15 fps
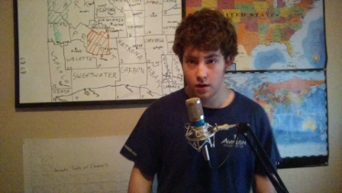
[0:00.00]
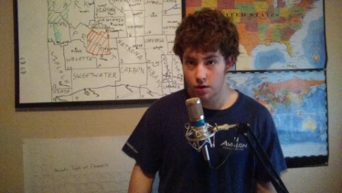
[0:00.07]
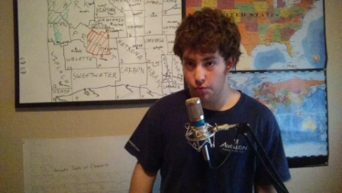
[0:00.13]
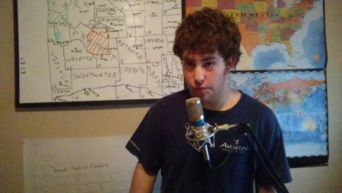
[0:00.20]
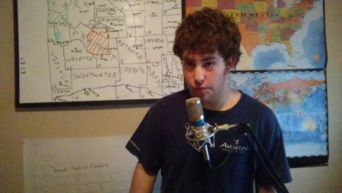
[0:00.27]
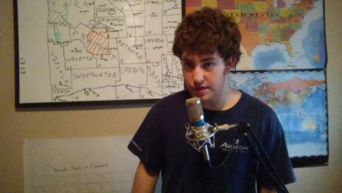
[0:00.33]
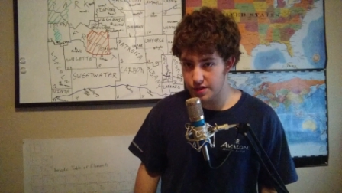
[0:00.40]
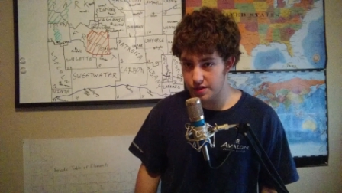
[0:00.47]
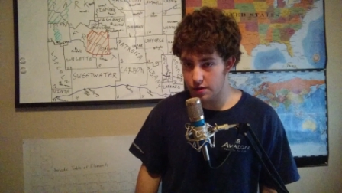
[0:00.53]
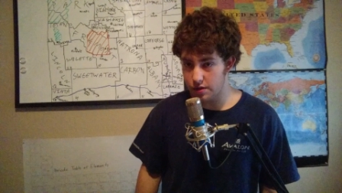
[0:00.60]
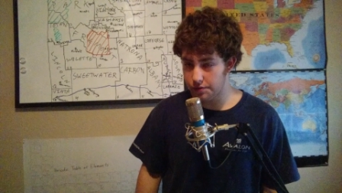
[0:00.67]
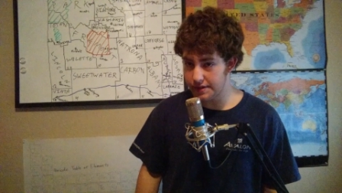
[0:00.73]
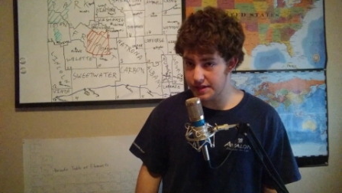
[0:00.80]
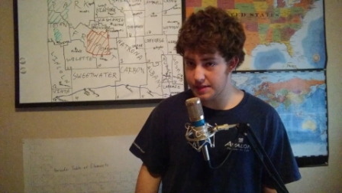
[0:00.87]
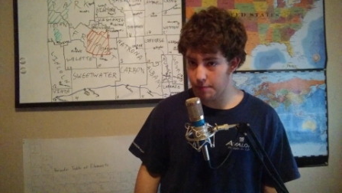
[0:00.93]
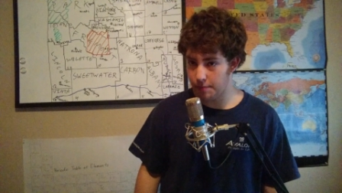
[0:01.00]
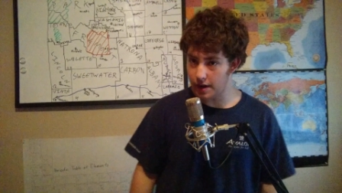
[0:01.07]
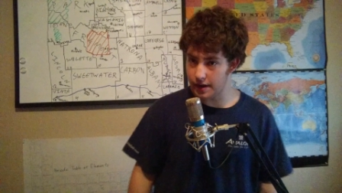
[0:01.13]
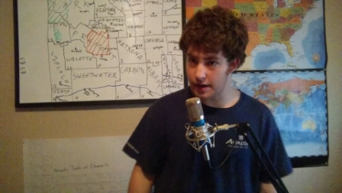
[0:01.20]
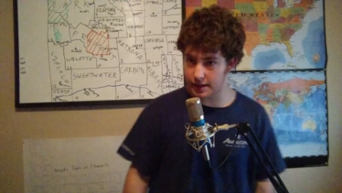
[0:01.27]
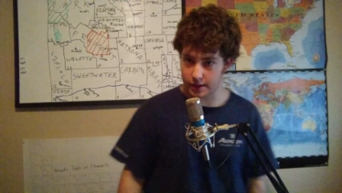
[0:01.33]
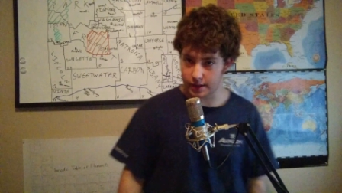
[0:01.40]
which is the only
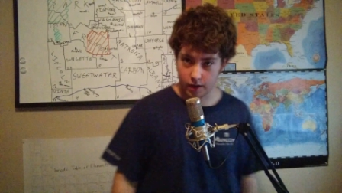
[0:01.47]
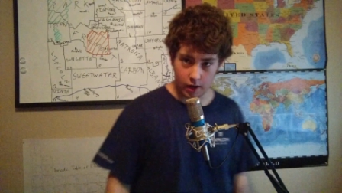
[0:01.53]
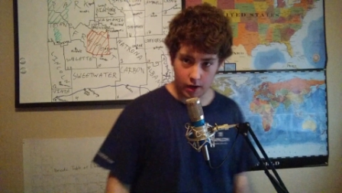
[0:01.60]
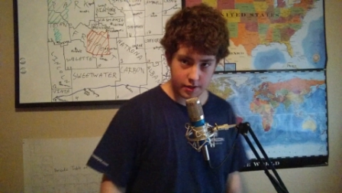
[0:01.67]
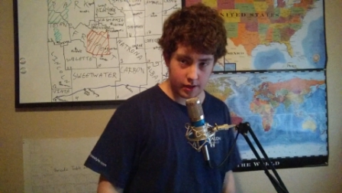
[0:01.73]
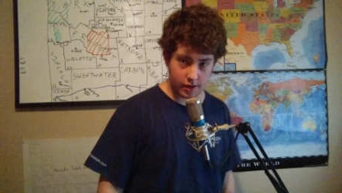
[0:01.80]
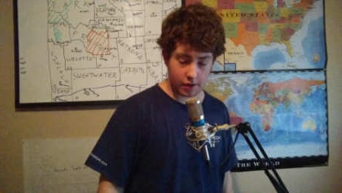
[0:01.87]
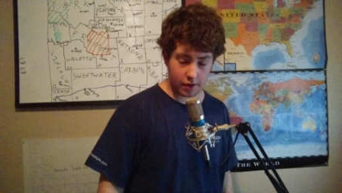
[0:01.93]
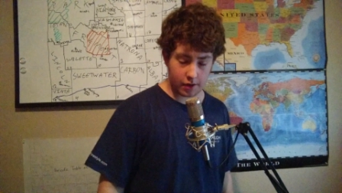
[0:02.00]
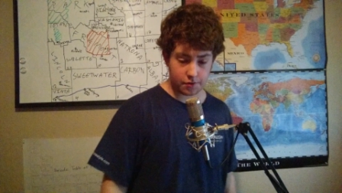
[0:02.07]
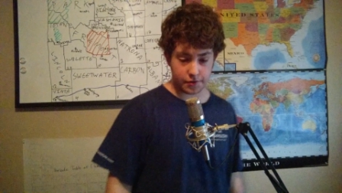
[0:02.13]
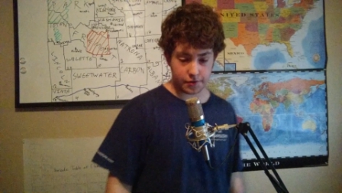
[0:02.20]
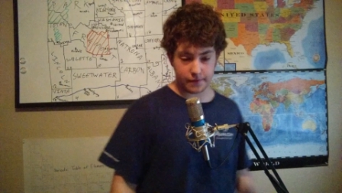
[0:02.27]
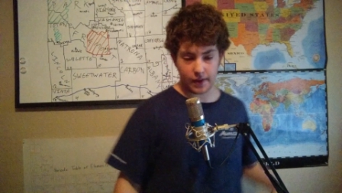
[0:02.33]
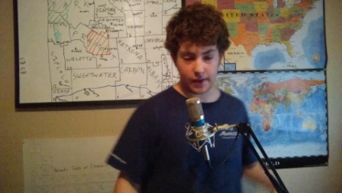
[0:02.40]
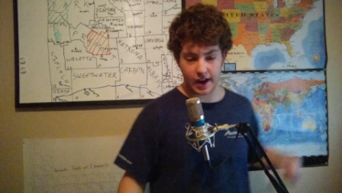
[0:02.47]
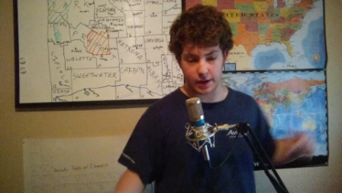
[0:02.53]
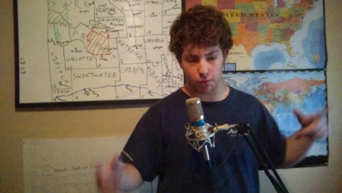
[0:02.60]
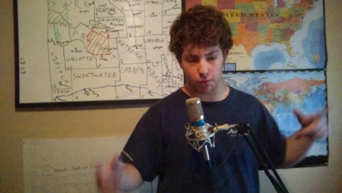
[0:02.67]
spot in the Continental Divide